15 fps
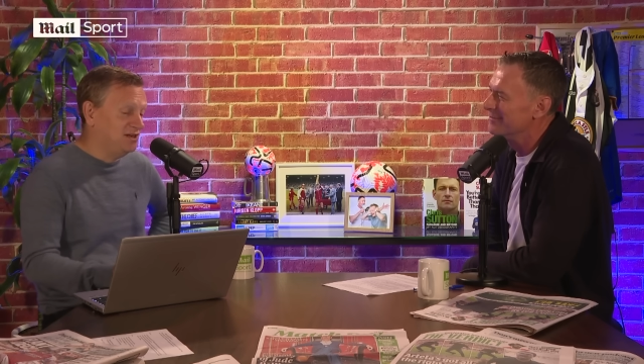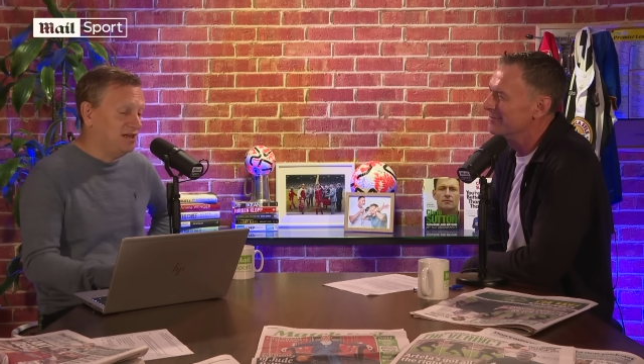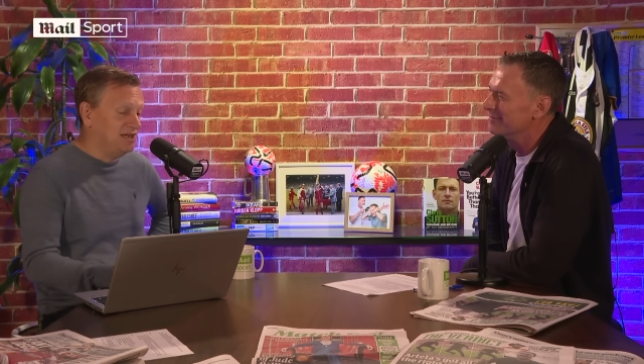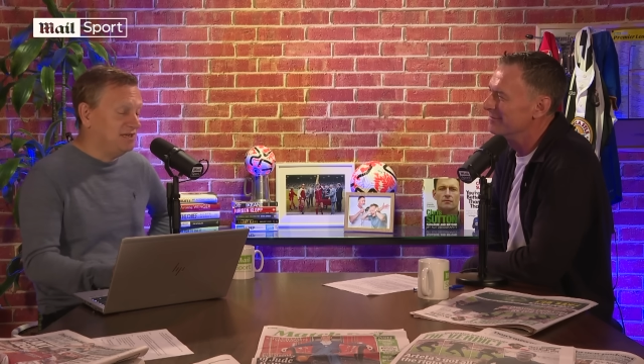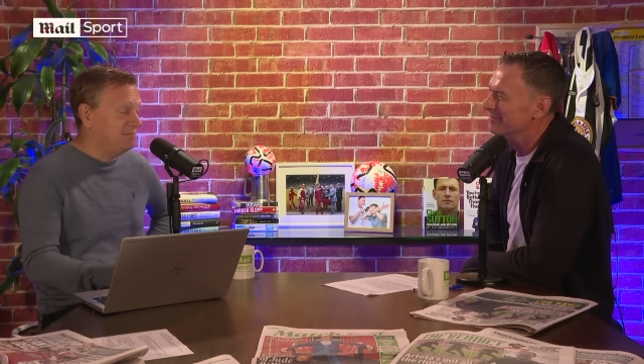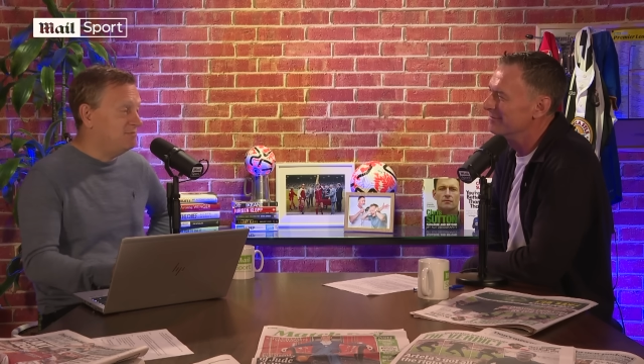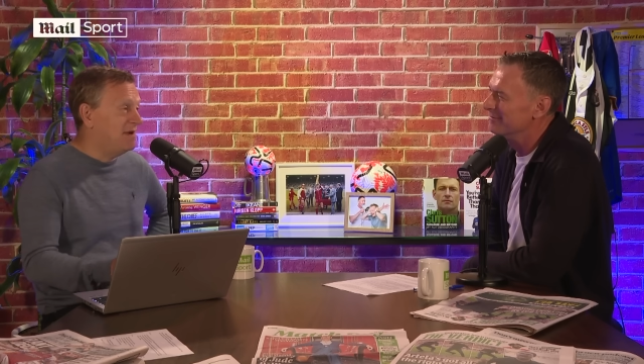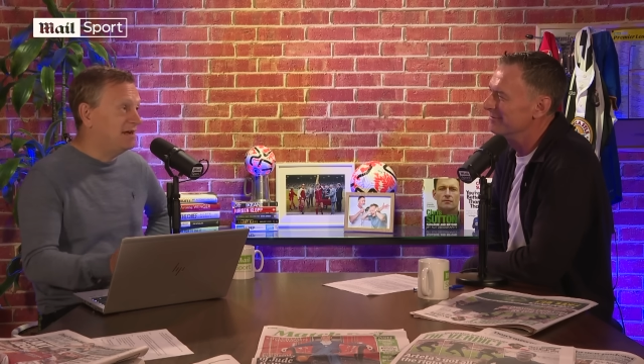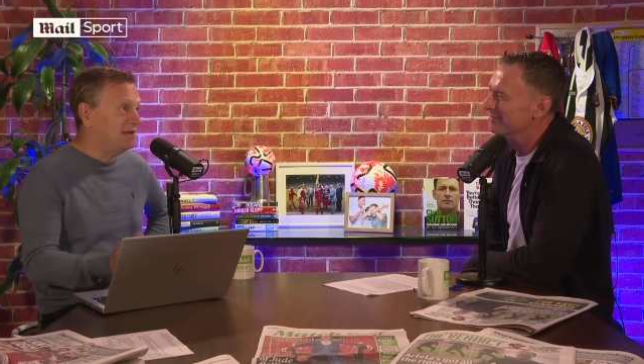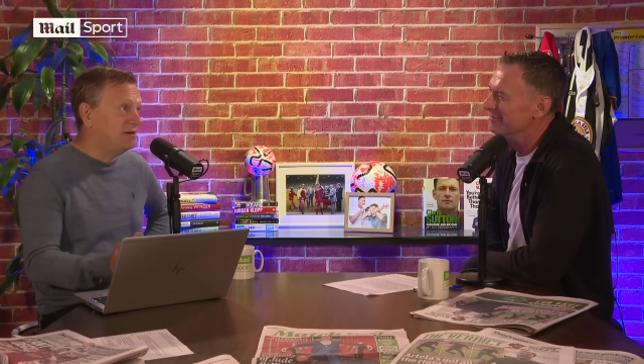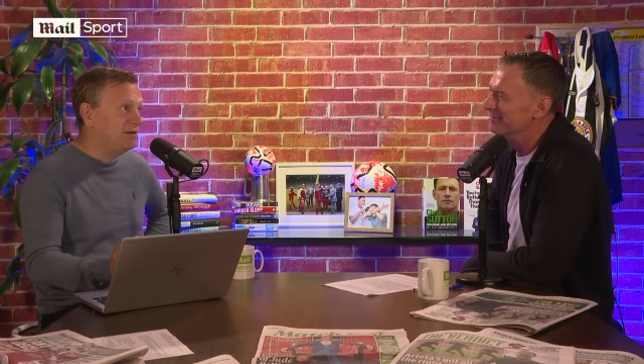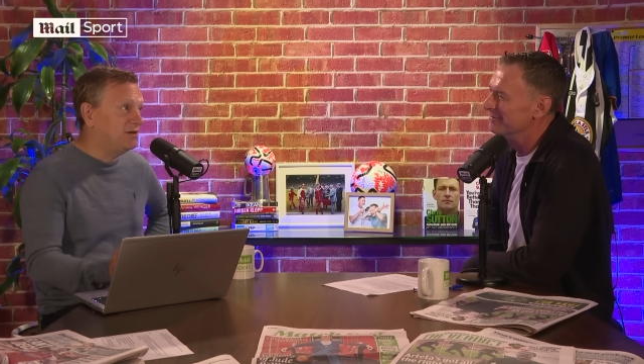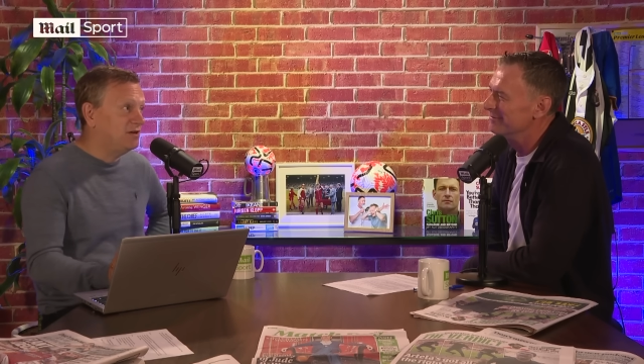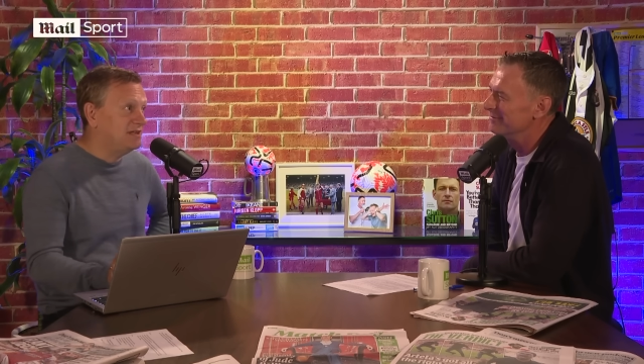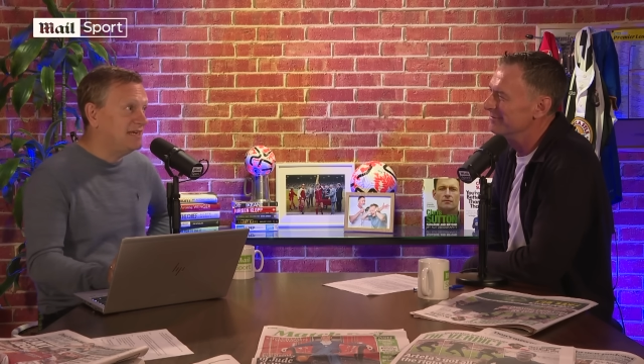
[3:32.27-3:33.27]
He might not
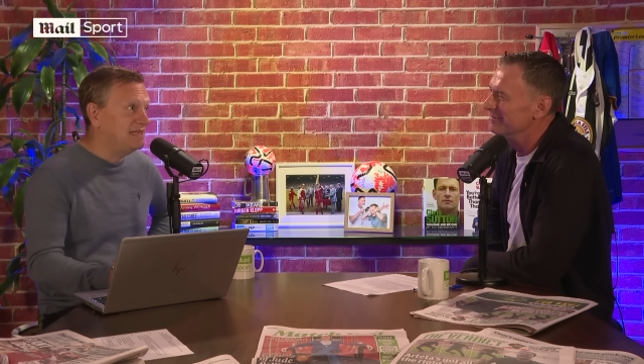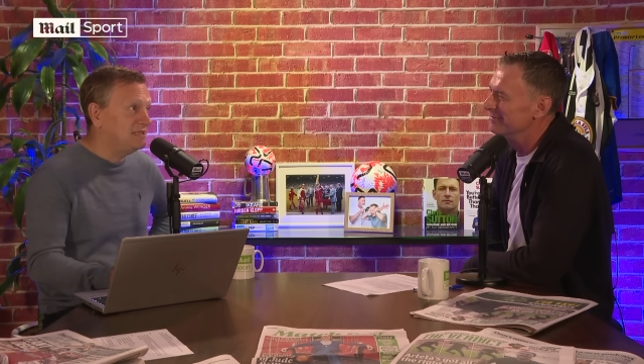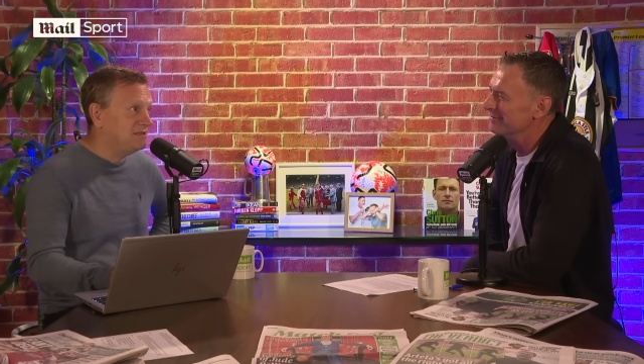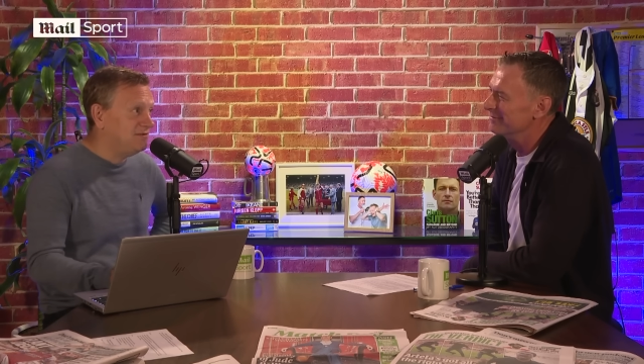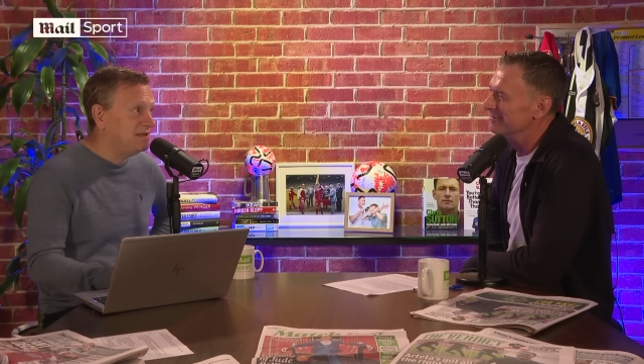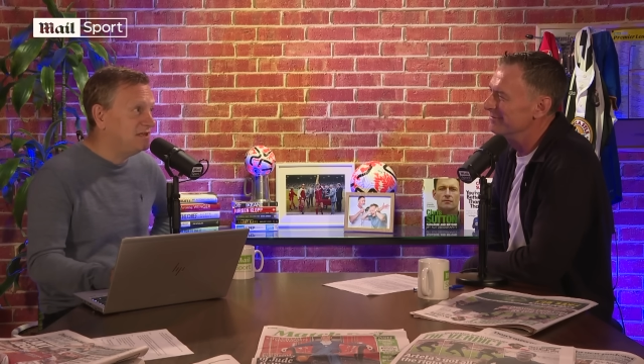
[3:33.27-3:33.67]
have got the answer you